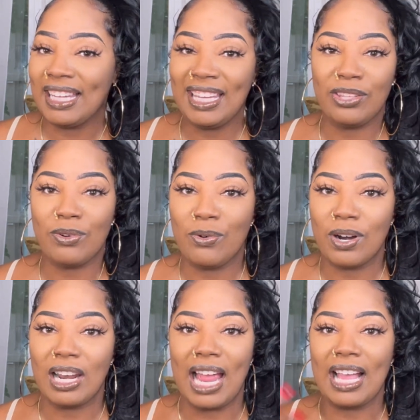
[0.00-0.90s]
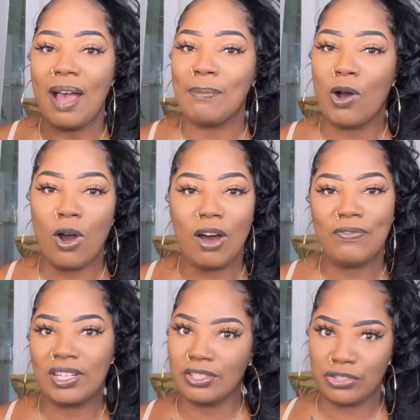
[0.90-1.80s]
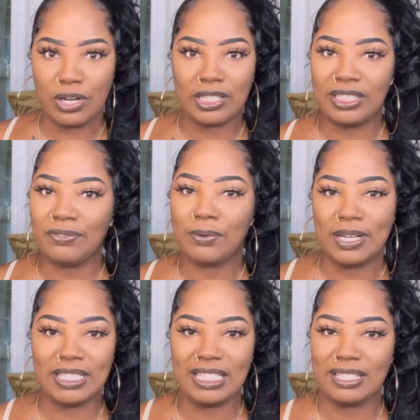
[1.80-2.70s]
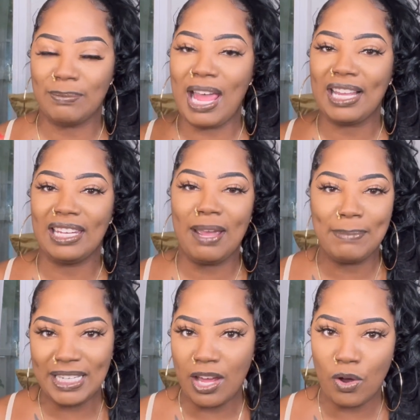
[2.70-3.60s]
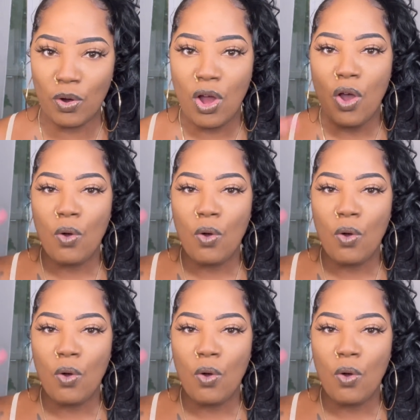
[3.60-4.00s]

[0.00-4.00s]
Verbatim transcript: Either or, like I'm all for constructive criticism. Like let me know